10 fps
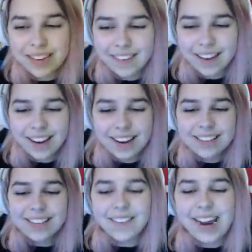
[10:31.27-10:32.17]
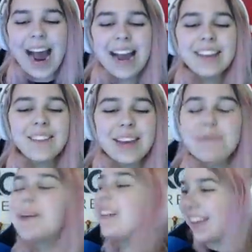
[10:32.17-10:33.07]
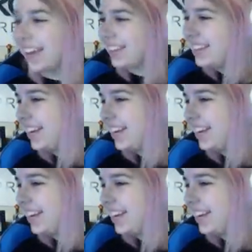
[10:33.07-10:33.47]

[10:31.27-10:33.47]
so we had to rebuild it